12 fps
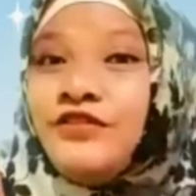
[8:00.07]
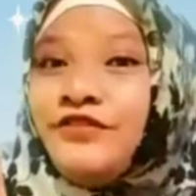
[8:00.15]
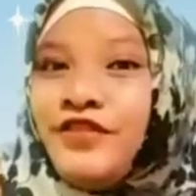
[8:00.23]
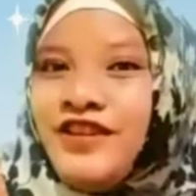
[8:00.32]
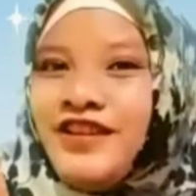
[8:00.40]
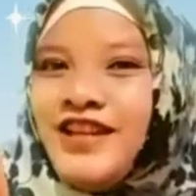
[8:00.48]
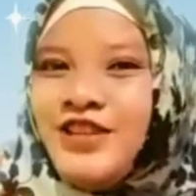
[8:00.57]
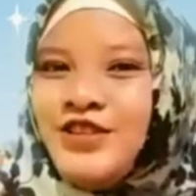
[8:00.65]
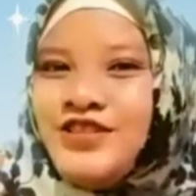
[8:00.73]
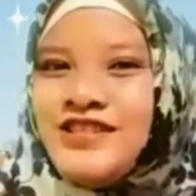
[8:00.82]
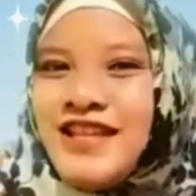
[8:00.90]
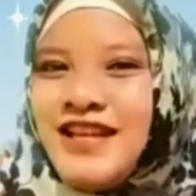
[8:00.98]
forget to
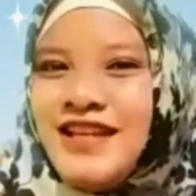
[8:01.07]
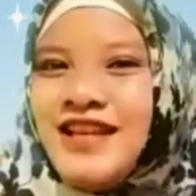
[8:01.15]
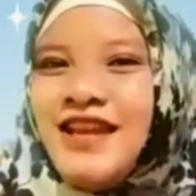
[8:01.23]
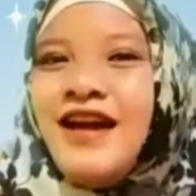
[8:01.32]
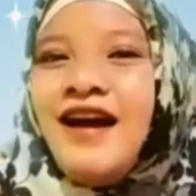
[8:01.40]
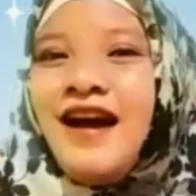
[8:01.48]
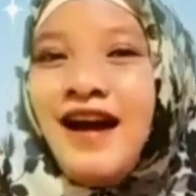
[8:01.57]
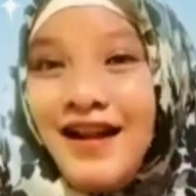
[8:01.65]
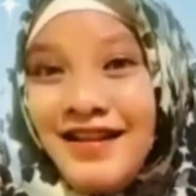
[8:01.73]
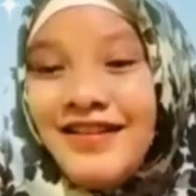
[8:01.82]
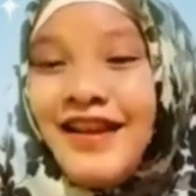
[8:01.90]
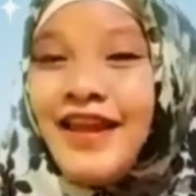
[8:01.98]
study
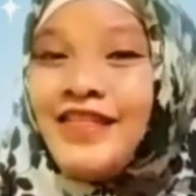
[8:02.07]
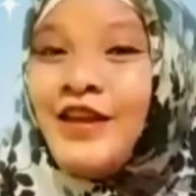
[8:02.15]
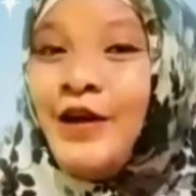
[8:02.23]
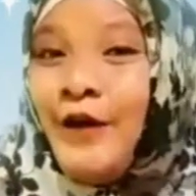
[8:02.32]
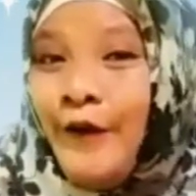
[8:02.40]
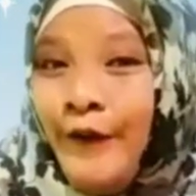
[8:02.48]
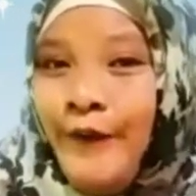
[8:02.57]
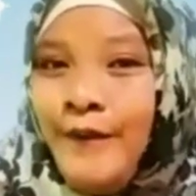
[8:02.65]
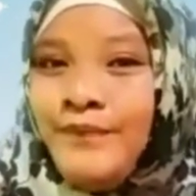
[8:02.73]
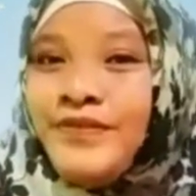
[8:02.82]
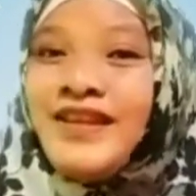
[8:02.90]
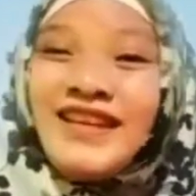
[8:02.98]
hard at
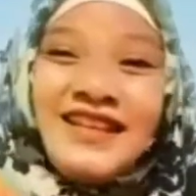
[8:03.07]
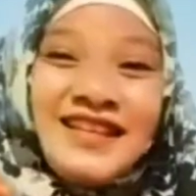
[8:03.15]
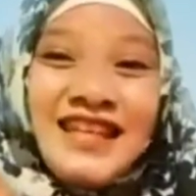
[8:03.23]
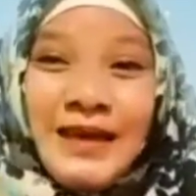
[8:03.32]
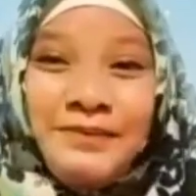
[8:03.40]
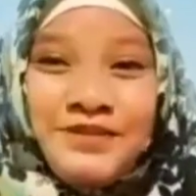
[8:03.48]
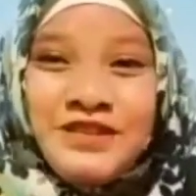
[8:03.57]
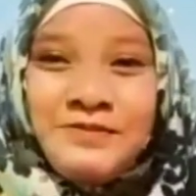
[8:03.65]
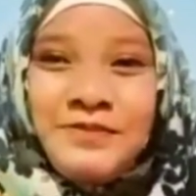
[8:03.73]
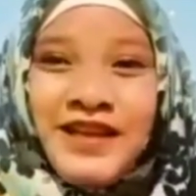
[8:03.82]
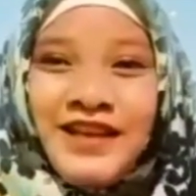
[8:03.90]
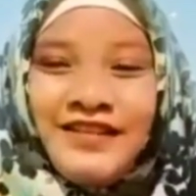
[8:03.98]
home. Keep
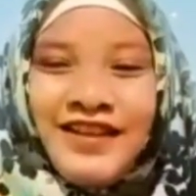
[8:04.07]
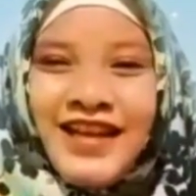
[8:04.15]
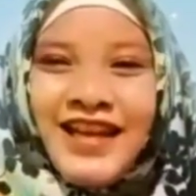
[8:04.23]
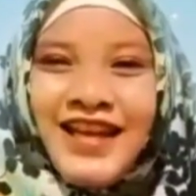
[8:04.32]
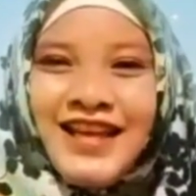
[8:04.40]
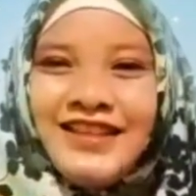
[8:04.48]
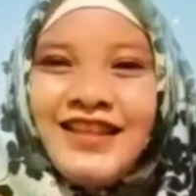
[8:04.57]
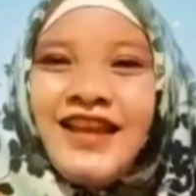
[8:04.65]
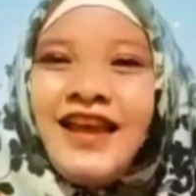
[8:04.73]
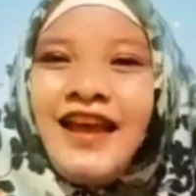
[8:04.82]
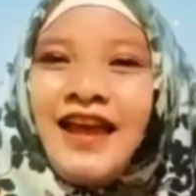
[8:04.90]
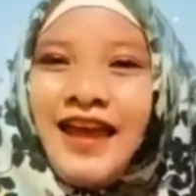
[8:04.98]
spirit
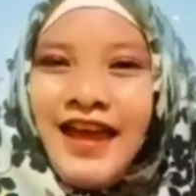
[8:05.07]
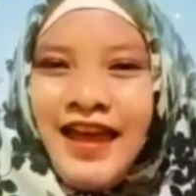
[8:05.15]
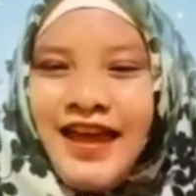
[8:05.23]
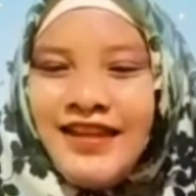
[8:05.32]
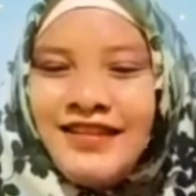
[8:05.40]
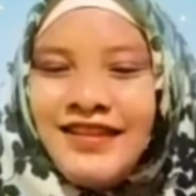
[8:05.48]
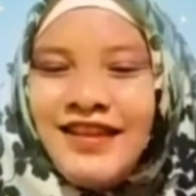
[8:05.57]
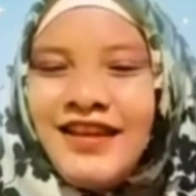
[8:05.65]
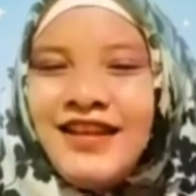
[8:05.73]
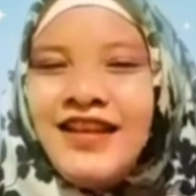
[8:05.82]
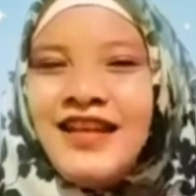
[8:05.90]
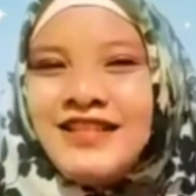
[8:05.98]
and
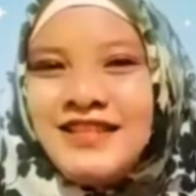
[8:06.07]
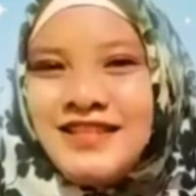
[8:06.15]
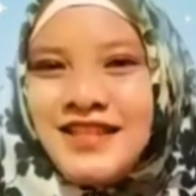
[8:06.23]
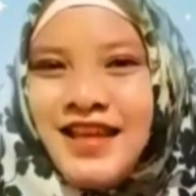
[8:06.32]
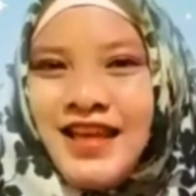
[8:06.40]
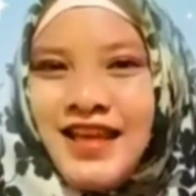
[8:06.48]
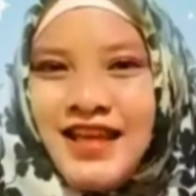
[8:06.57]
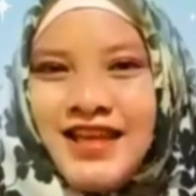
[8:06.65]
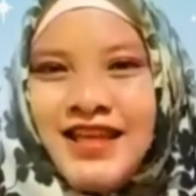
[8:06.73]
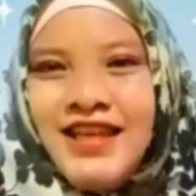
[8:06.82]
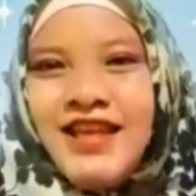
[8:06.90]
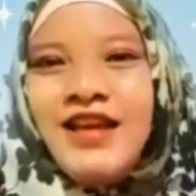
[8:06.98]
let's
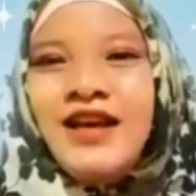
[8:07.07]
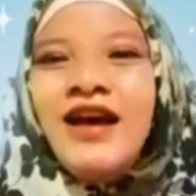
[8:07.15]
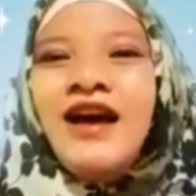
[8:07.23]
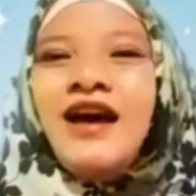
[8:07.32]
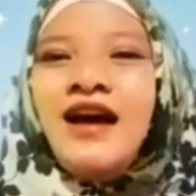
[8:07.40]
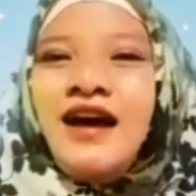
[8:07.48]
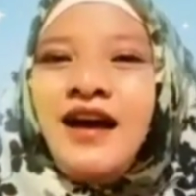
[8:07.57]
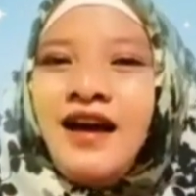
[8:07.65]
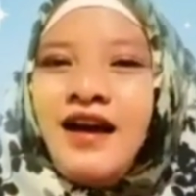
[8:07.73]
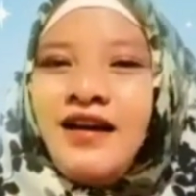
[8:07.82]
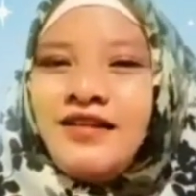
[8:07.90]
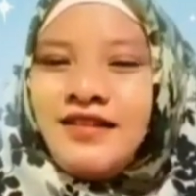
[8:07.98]
say
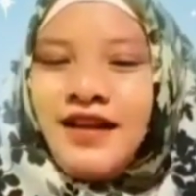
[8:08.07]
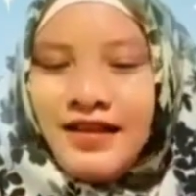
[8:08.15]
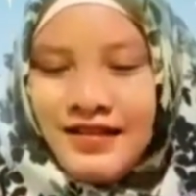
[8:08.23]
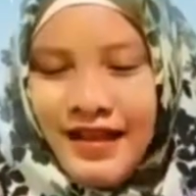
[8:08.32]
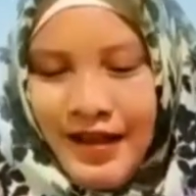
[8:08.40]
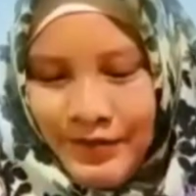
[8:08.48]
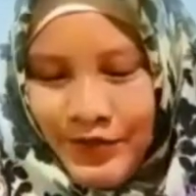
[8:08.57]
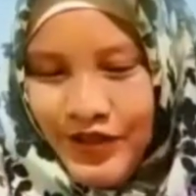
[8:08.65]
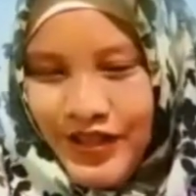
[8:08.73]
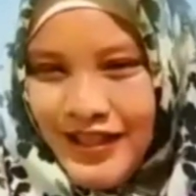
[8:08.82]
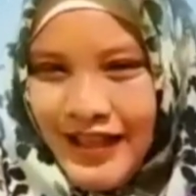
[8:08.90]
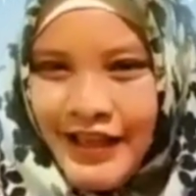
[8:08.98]

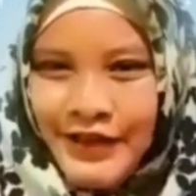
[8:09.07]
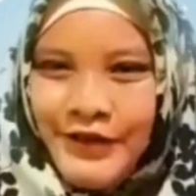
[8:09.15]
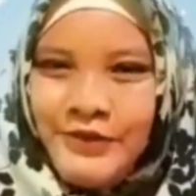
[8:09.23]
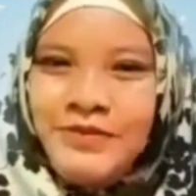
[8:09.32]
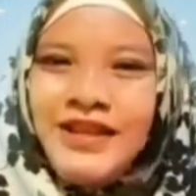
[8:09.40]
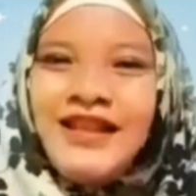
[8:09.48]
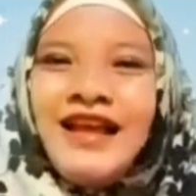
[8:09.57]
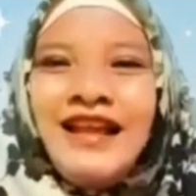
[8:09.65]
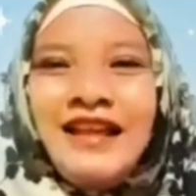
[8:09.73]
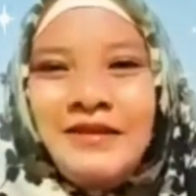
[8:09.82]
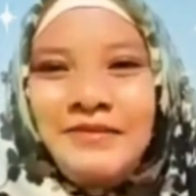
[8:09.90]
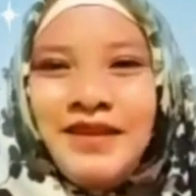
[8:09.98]
Alhamdulillahirabbil
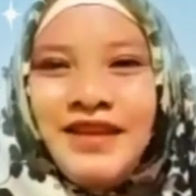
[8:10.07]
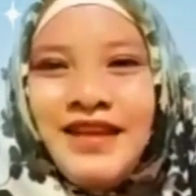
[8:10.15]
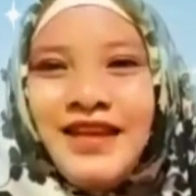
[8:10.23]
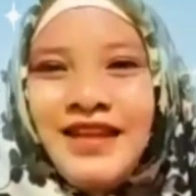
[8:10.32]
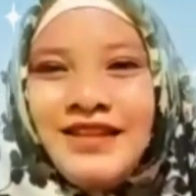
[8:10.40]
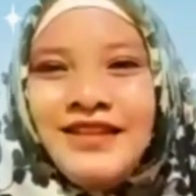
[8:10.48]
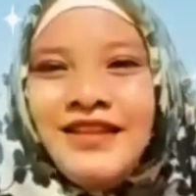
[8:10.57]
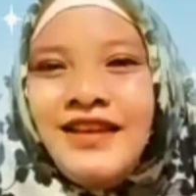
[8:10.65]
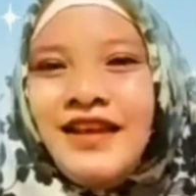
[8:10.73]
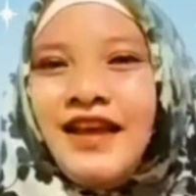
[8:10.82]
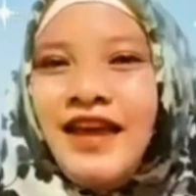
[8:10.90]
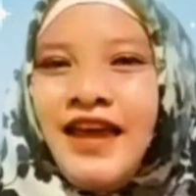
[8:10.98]
alamin,
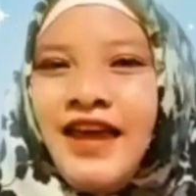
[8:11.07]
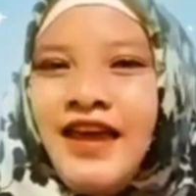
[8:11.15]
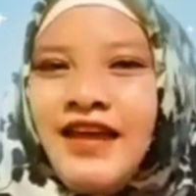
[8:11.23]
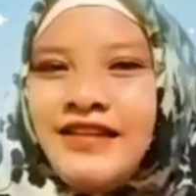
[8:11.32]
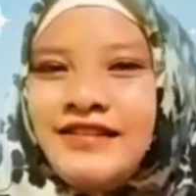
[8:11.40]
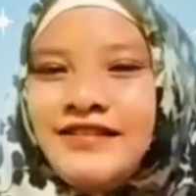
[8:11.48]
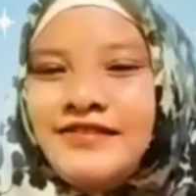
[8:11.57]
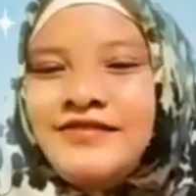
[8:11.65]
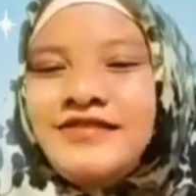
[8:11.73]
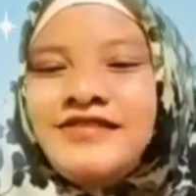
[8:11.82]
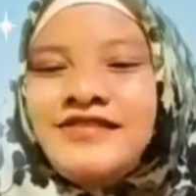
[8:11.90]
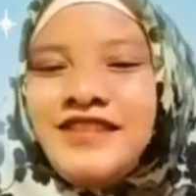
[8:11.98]
and
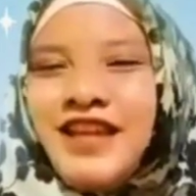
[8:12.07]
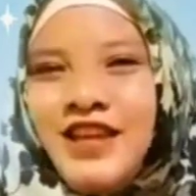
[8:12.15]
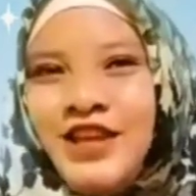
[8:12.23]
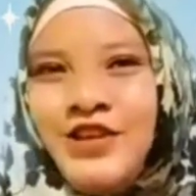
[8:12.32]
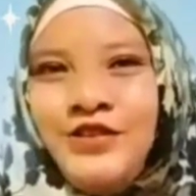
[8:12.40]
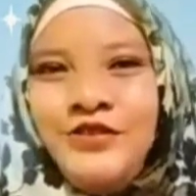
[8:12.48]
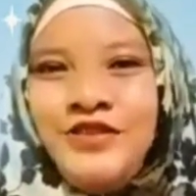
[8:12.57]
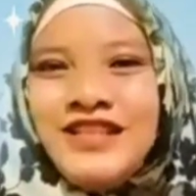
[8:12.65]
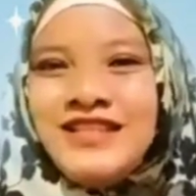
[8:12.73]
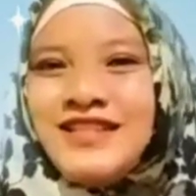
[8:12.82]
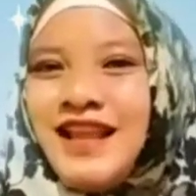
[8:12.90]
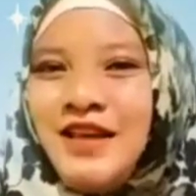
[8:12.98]
thank you.
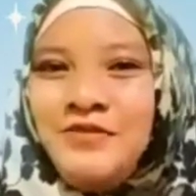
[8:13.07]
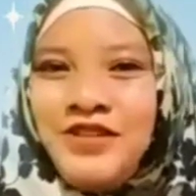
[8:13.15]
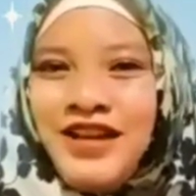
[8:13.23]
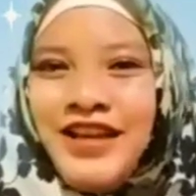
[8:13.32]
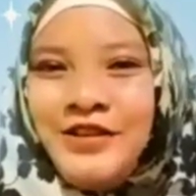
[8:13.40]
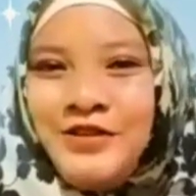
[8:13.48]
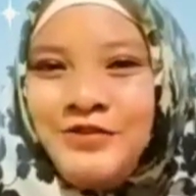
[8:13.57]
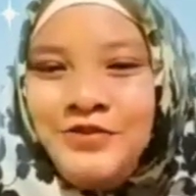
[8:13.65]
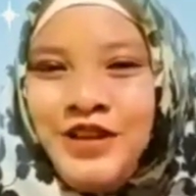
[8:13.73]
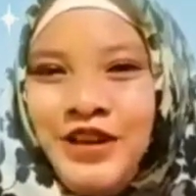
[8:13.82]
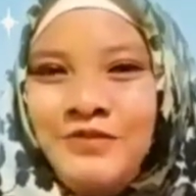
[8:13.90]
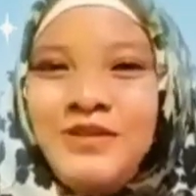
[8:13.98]
Wassalamualaikum
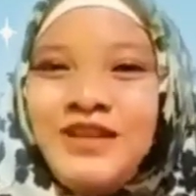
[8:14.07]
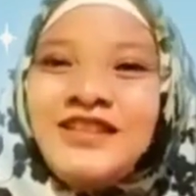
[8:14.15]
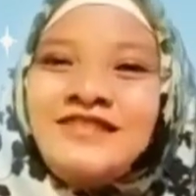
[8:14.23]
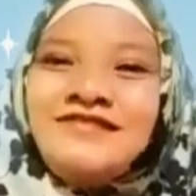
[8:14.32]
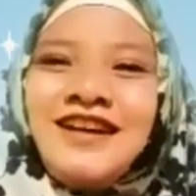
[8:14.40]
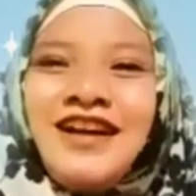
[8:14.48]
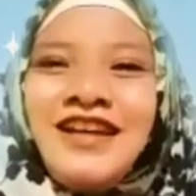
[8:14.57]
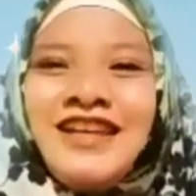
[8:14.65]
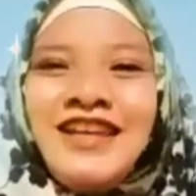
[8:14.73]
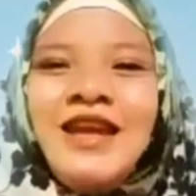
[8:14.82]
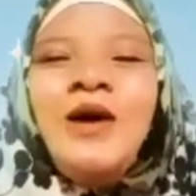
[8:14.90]
warahmatullahi